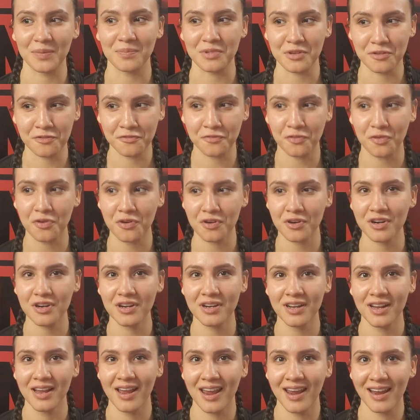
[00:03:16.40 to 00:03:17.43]
before, then you feel
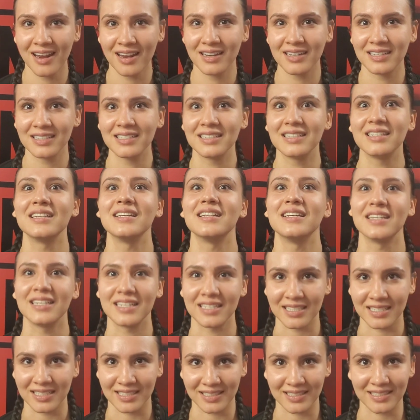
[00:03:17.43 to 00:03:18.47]
like this goes back
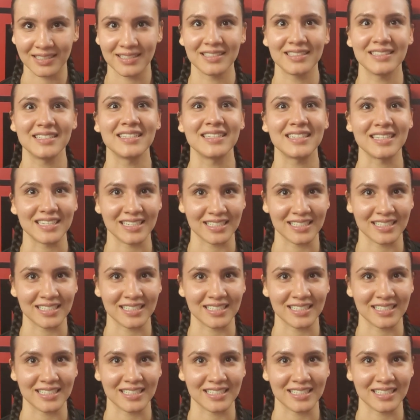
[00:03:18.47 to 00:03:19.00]
down to where it was.